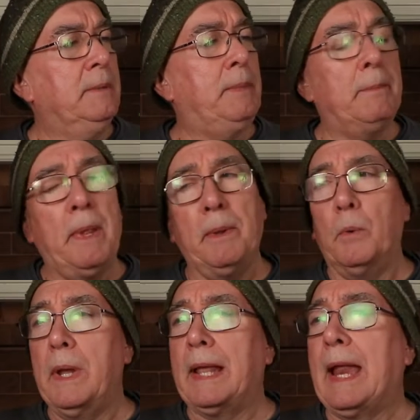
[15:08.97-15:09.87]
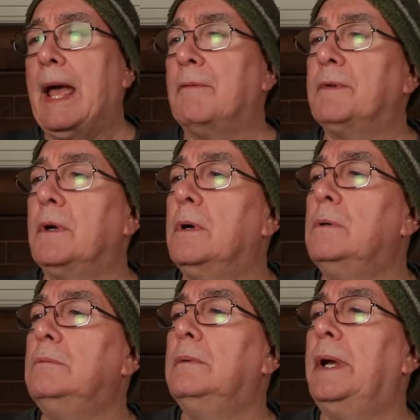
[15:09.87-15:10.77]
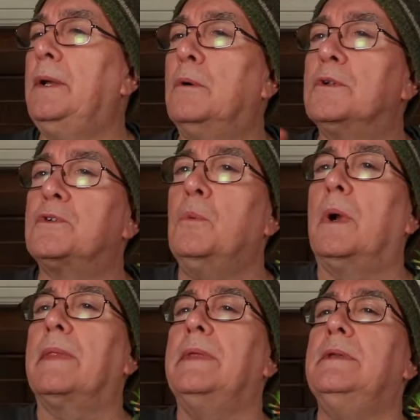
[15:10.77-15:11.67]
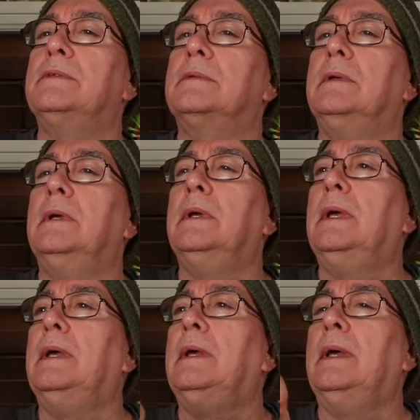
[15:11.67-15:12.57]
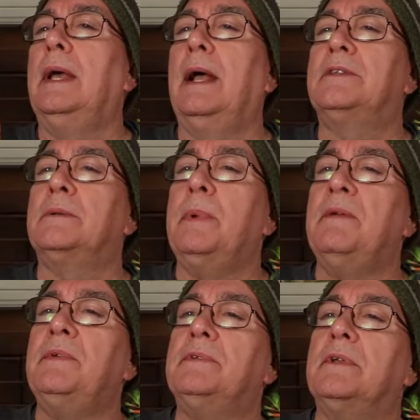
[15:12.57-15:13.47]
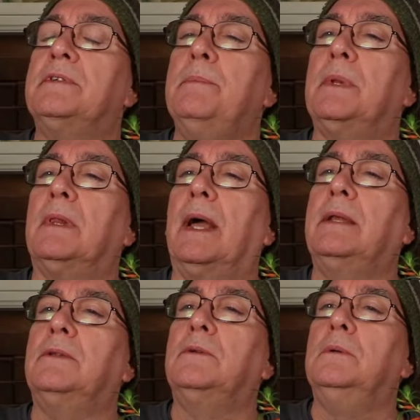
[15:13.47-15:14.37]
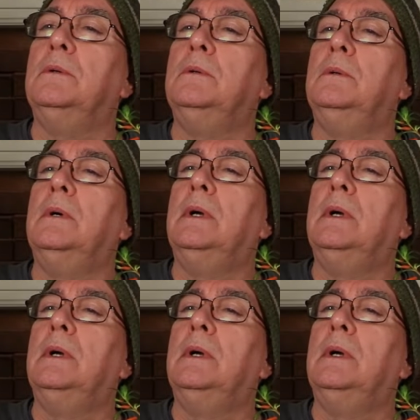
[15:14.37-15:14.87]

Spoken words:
maybe a week and a half ago, I noticed one of these had some aphids that seemed to like to